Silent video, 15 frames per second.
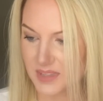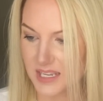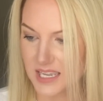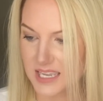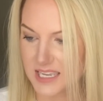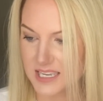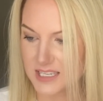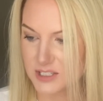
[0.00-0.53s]

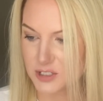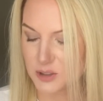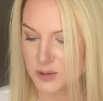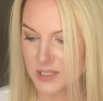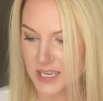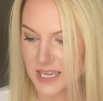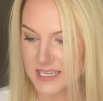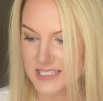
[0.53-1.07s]
And you
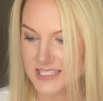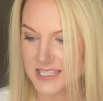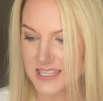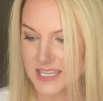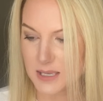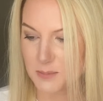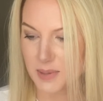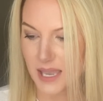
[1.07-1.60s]
could kind of see
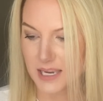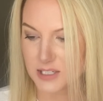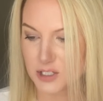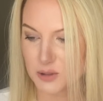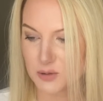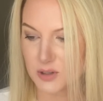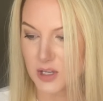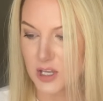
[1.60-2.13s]
the impact.
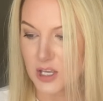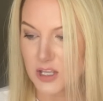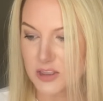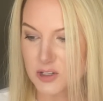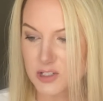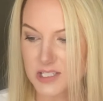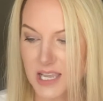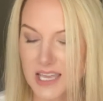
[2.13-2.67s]

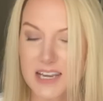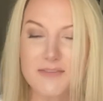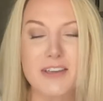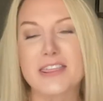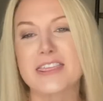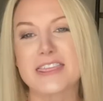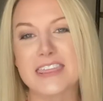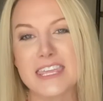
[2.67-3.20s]
There's kind
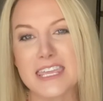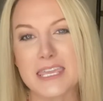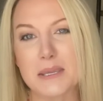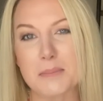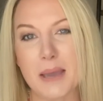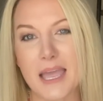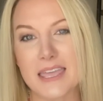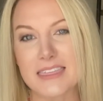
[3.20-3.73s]
of a
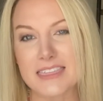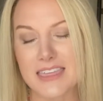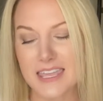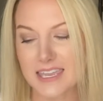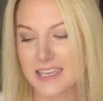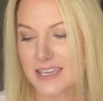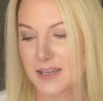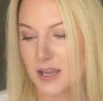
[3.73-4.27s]
theme, I
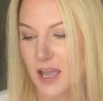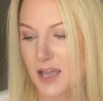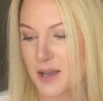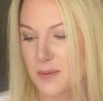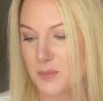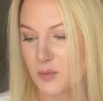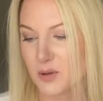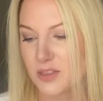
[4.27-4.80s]
think,
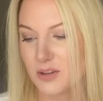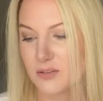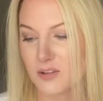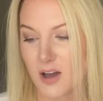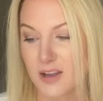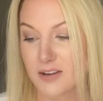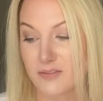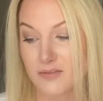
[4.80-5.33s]
with a
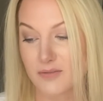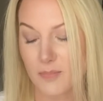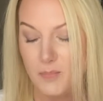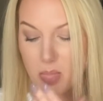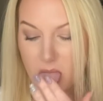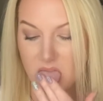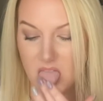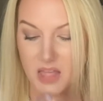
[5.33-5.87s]
lot of
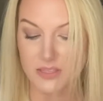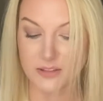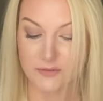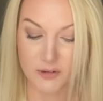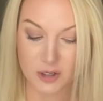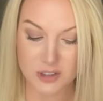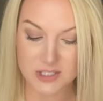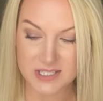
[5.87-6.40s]
the
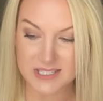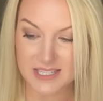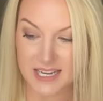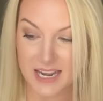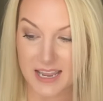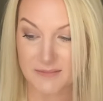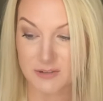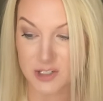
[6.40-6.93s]
verses that
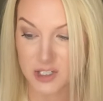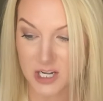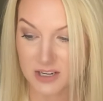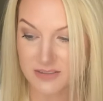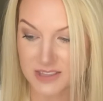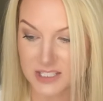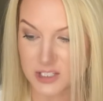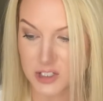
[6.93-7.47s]
I have
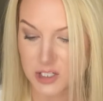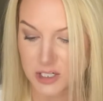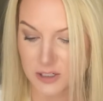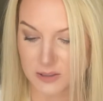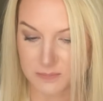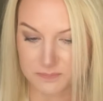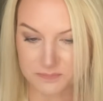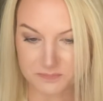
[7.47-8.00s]
shared this
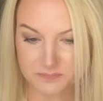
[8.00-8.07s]
year.